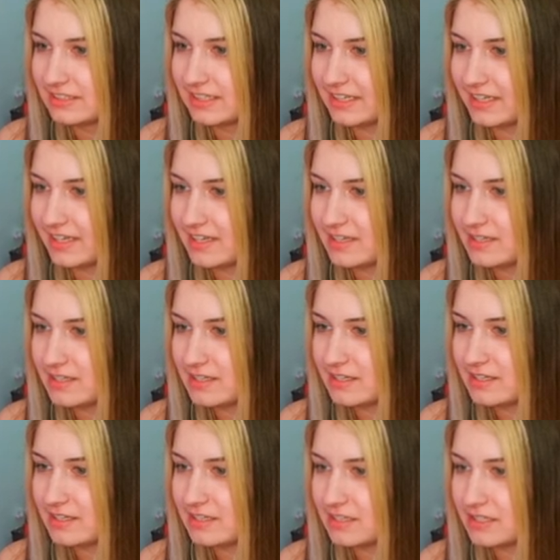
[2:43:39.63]

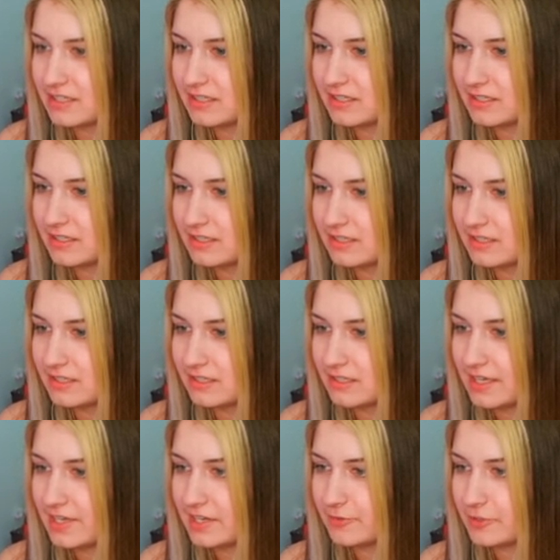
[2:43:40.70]
I
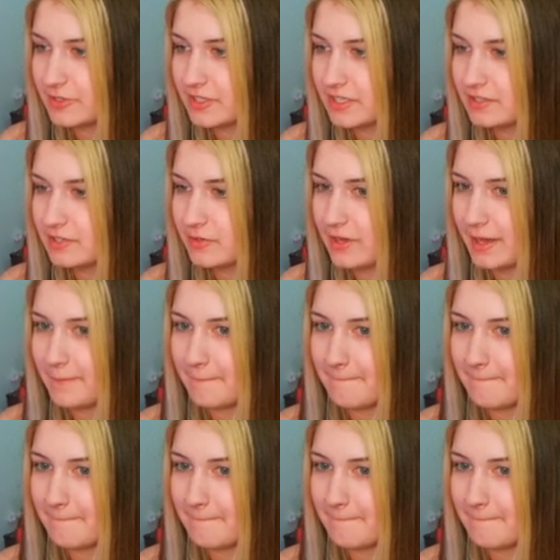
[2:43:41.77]
hate everything. Okay.